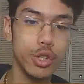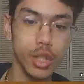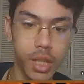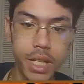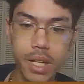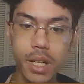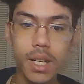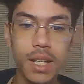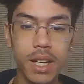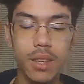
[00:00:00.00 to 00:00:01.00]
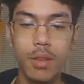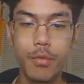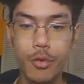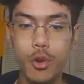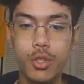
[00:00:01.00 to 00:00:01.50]
lead in the
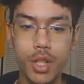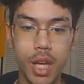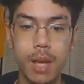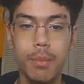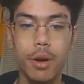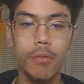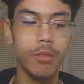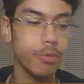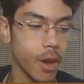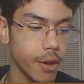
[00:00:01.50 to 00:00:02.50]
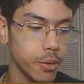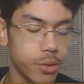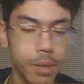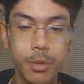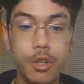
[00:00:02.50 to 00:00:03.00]
first game of the
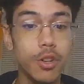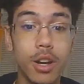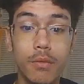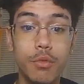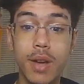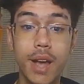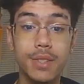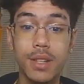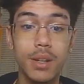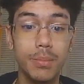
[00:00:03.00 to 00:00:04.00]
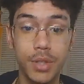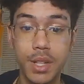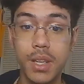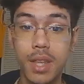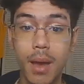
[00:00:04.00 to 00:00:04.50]
finals. I'm sure none of you guys ended up
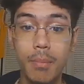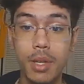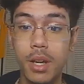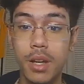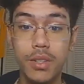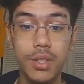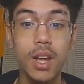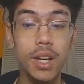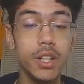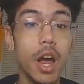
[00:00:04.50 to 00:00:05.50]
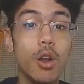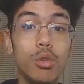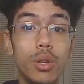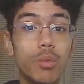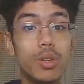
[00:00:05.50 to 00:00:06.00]
seeing that because not
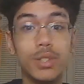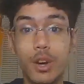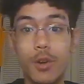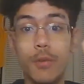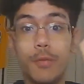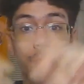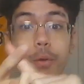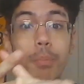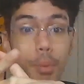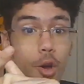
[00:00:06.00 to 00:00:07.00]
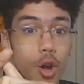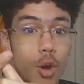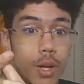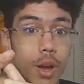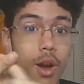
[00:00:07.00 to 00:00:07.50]
only was there football
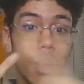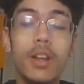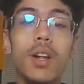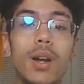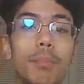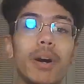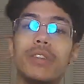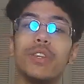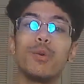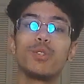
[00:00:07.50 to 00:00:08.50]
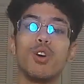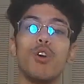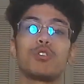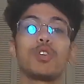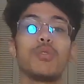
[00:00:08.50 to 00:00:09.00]
going on, but there was
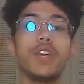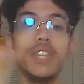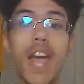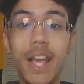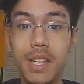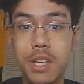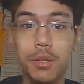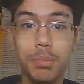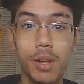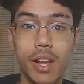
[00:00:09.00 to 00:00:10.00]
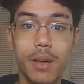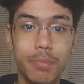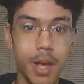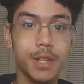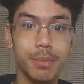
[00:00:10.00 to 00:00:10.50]
also the Yankees playing
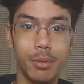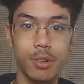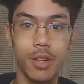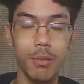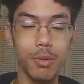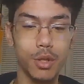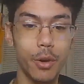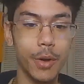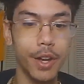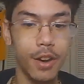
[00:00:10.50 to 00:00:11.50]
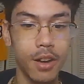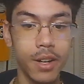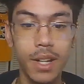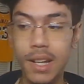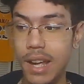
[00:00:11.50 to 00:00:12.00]
baseball that was going on.
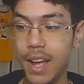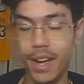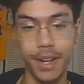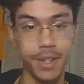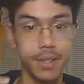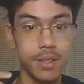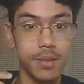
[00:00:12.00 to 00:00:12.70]
And,